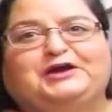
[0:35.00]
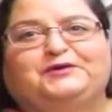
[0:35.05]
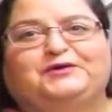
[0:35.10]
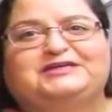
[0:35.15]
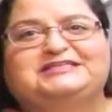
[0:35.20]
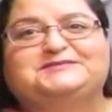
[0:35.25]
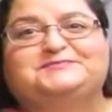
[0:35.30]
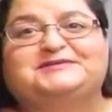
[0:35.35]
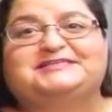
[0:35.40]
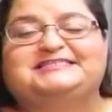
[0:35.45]

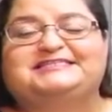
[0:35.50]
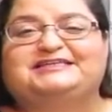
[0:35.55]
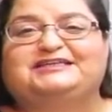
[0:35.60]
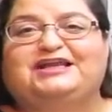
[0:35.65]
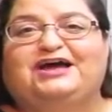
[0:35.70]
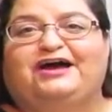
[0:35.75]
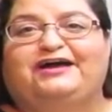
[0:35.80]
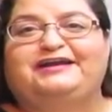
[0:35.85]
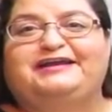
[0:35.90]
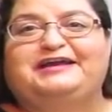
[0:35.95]
Christmas
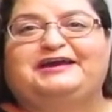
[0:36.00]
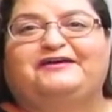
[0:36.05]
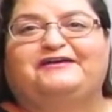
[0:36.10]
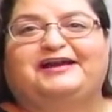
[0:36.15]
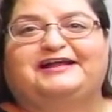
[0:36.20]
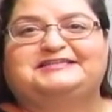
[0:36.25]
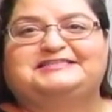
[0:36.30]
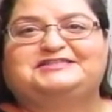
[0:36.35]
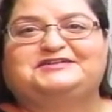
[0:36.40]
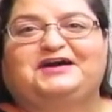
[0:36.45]
still on here
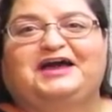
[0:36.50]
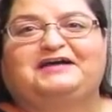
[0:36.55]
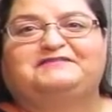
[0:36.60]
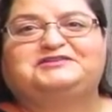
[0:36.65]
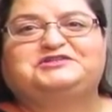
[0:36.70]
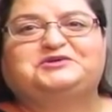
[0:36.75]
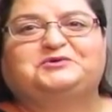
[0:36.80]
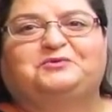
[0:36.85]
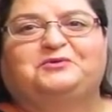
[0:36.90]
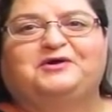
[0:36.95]
and I still
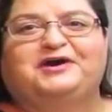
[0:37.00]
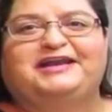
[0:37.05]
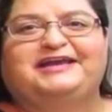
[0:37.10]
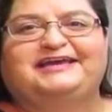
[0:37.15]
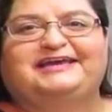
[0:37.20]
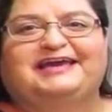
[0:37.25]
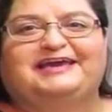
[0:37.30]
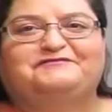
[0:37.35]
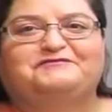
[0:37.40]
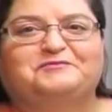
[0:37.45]
have
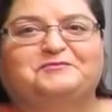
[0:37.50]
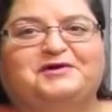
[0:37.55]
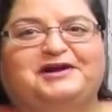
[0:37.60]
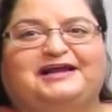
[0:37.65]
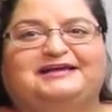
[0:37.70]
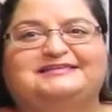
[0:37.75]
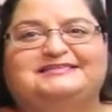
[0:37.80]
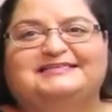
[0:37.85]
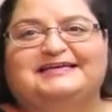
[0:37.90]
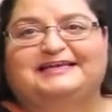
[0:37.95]
20K from when
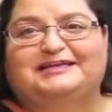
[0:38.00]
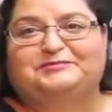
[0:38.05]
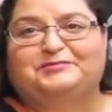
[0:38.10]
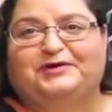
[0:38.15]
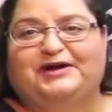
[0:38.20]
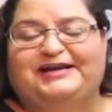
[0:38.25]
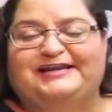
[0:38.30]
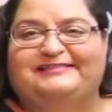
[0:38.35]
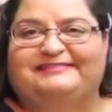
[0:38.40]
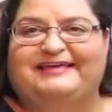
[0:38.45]
I
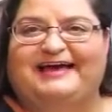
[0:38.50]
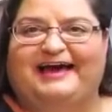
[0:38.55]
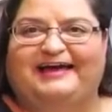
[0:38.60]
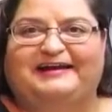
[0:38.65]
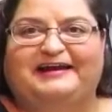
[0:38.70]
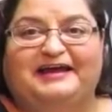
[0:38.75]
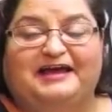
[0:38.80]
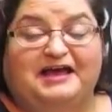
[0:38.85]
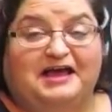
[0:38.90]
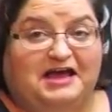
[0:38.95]
celebrated
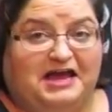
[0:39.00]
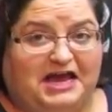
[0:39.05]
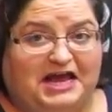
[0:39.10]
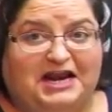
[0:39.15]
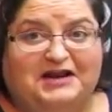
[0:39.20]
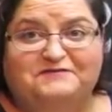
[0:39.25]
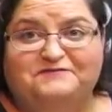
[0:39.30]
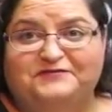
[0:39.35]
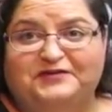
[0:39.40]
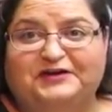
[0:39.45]
that
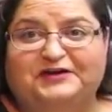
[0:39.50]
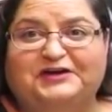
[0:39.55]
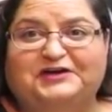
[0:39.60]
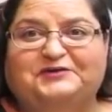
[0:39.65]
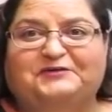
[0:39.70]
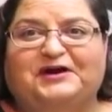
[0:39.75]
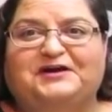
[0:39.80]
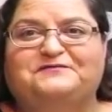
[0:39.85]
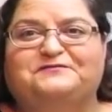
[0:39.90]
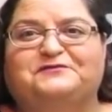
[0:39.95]
and I'm very
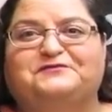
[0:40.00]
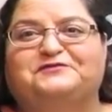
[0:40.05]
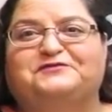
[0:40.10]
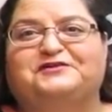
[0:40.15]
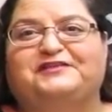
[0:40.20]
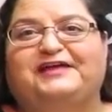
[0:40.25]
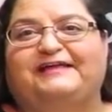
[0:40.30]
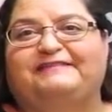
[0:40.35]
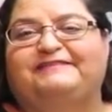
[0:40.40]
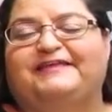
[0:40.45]
grateful
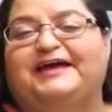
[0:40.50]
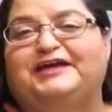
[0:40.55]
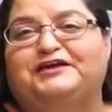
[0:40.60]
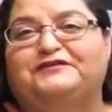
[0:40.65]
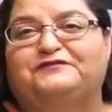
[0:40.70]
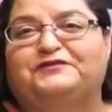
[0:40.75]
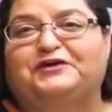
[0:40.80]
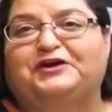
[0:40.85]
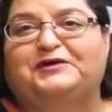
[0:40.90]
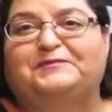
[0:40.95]
for that. Thank
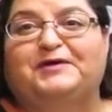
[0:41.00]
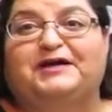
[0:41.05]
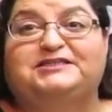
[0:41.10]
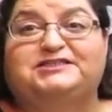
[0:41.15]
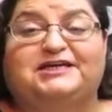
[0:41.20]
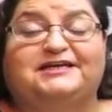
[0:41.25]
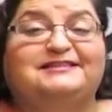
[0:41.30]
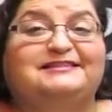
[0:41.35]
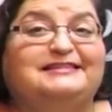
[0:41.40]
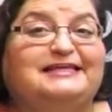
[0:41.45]
you very
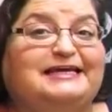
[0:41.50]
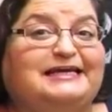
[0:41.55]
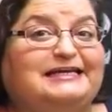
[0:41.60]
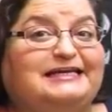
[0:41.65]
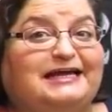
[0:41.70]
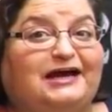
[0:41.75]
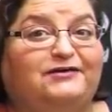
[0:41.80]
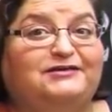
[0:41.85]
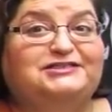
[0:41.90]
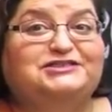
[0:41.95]
much. I
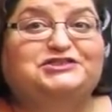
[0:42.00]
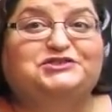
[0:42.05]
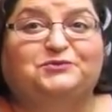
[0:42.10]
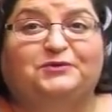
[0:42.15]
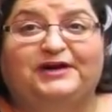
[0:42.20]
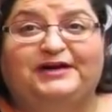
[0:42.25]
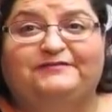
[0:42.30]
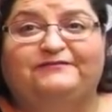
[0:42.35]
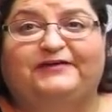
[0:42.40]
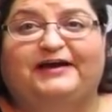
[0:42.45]
think now it's
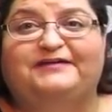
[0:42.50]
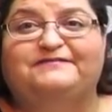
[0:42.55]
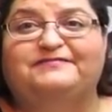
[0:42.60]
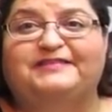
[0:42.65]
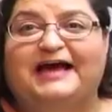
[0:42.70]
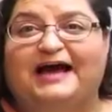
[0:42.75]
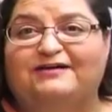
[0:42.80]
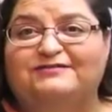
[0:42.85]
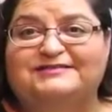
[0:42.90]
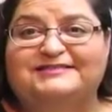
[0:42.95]

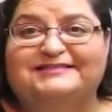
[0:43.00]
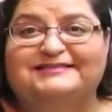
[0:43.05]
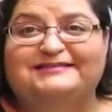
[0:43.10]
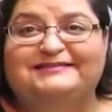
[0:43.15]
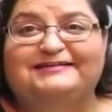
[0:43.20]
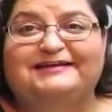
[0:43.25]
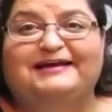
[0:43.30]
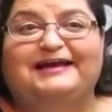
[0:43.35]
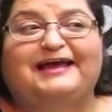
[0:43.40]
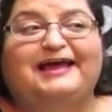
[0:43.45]

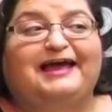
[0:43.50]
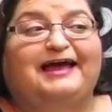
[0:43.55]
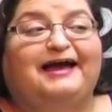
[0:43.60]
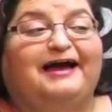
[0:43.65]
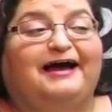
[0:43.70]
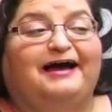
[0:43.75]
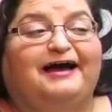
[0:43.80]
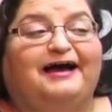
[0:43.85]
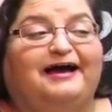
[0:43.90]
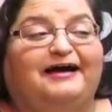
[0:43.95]
25,000.
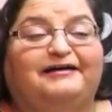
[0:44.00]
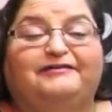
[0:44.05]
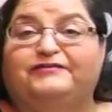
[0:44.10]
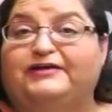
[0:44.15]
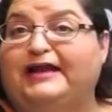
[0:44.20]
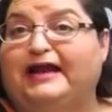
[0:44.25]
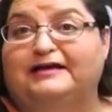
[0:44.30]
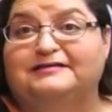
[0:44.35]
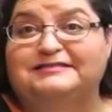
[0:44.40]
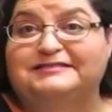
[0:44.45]
Uh, if
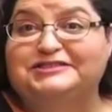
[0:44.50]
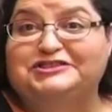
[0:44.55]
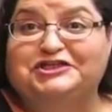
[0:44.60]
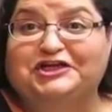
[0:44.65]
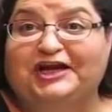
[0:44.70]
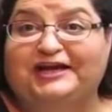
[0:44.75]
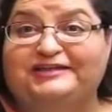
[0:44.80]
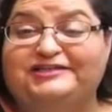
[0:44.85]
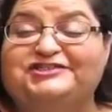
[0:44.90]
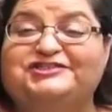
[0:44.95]
it hasn't
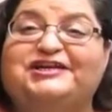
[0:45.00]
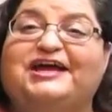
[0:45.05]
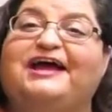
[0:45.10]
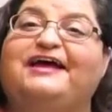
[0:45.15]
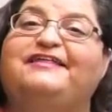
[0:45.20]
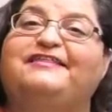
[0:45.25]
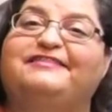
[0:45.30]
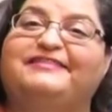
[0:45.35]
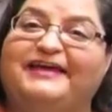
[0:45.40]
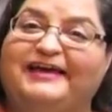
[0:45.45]
changed,
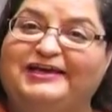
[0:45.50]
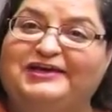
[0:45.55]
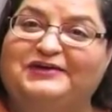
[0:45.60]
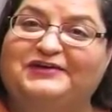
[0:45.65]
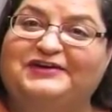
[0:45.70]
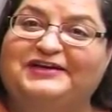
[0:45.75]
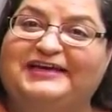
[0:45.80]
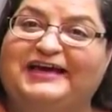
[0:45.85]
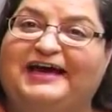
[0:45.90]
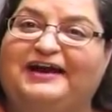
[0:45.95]
thank
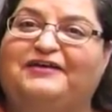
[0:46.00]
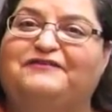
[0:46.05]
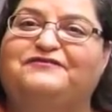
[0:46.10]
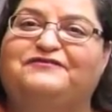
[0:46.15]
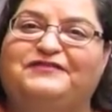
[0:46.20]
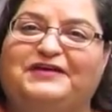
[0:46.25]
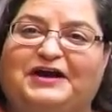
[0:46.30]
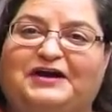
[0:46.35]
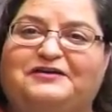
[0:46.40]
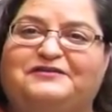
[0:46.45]
you
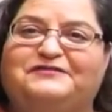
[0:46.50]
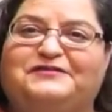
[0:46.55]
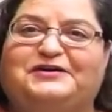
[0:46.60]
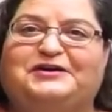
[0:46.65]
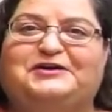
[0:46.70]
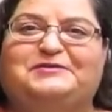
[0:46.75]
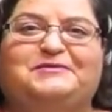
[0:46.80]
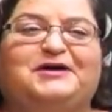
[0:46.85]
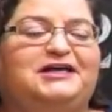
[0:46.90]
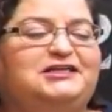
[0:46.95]
again very,
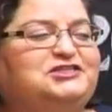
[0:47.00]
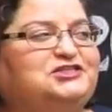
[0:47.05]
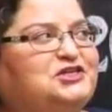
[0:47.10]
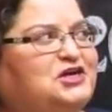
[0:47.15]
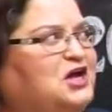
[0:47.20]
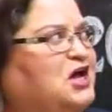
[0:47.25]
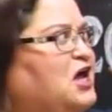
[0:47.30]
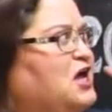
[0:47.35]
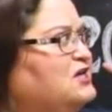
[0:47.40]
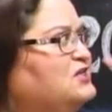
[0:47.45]
very much.
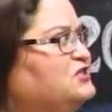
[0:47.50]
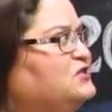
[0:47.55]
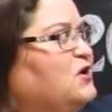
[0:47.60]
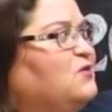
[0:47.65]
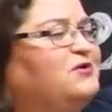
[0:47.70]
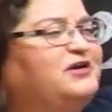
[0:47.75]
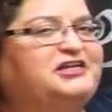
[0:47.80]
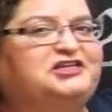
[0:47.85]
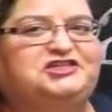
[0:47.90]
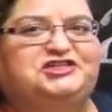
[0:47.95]
So
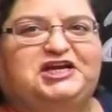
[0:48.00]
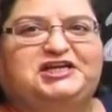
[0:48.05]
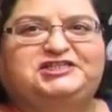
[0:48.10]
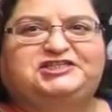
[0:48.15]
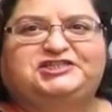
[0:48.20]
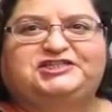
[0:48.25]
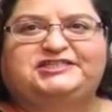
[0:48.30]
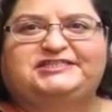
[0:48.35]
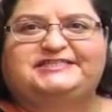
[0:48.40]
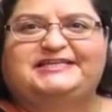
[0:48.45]
I want to
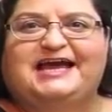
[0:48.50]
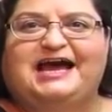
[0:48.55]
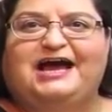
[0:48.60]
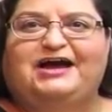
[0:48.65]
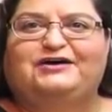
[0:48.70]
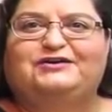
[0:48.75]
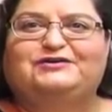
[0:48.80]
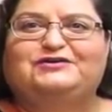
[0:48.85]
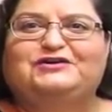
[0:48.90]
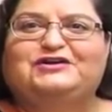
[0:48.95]
change this
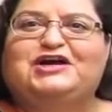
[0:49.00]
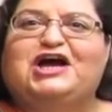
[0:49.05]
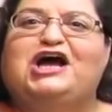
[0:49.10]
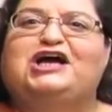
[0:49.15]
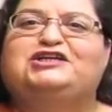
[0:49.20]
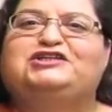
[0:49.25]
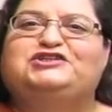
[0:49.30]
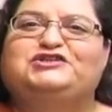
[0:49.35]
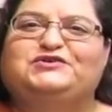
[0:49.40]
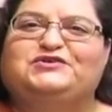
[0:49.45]
now
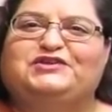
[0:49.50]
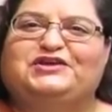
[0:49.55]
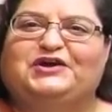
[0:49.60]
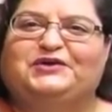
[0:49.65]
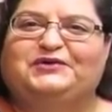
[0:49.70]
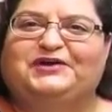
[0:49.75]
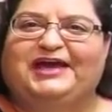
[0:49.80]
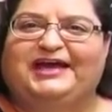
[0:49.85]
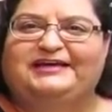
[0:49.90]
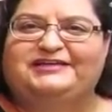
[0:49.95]
to the
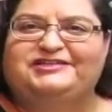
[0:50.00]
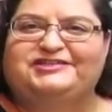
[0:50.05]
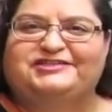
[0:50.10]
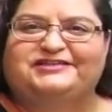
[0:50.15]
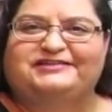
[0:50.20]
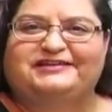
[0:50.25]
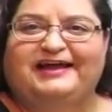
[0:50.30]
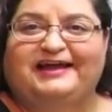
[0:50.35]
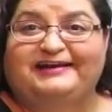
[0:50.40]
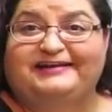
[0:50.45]

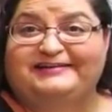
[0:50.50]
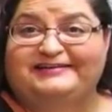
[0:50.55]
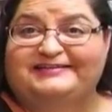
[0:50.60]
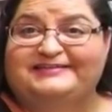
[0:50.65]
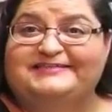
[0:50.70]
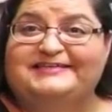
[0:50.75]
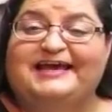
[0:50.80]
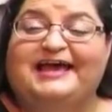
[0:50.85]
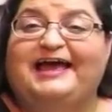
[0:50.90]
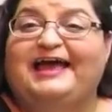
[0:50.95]
occasion and it
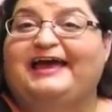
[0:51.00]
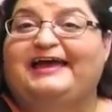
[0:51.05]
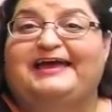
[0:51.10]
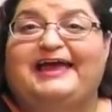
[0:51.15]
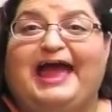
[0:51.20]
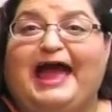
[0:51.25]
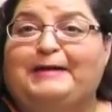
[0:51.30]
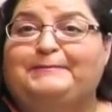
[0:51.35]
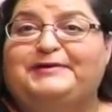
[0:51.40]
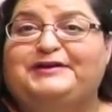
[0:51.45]
is a
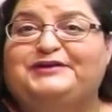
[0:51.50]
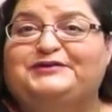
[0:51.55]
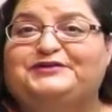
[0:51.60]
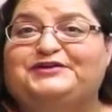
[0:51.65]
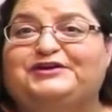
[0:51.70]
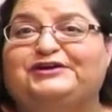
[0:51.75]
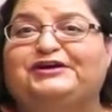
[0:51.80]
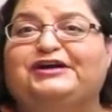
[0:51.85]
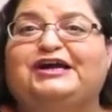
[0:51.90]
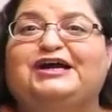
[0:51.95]
Happy New
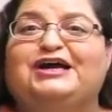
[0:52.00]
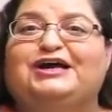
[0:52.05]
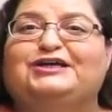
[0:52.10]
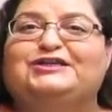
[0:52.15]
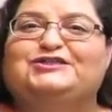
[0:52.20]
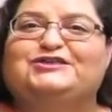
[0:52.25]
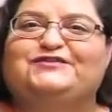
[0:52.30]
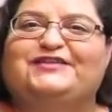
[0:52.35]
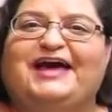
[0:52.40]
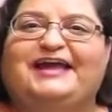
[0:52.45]
Year.
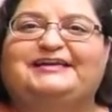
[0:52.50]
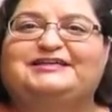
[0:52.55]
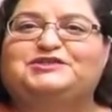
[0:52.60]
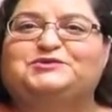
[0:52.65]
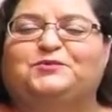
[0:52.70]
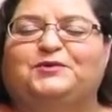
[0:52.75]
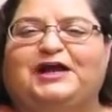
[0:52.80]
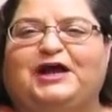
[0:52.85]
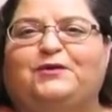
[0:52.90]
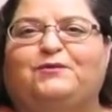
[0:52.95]
So that
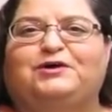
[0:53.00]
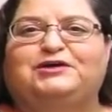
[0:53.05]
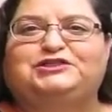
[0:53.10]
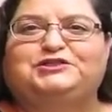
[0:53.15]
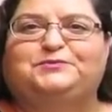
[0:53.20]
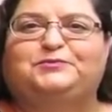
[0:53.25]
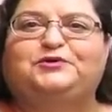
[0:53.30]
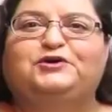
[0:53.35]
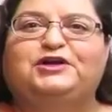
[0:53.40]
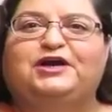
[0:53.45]
is what I want
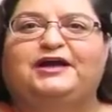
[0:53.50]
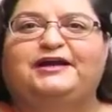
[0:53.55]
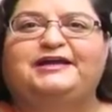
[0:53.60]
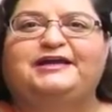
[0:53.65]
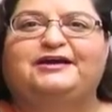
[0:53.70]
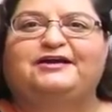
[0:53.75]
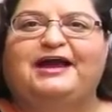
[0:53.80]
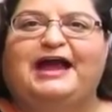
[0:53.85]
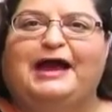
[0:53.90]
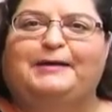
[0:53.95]
to put on
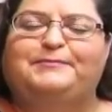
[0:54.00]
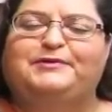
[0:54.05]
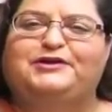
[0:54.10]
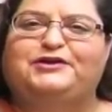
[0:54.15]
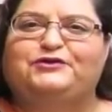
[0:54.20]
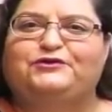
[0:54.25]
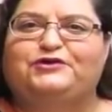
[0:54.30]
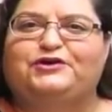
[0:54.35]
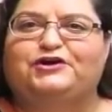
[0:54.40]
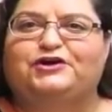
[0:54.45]
here. Happy
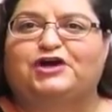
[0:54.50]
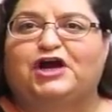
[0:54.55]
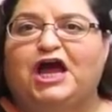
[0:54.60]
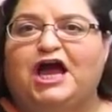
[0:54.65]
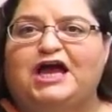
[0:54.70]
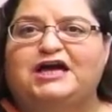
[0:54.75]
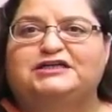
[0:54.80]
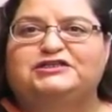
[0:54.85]
New Year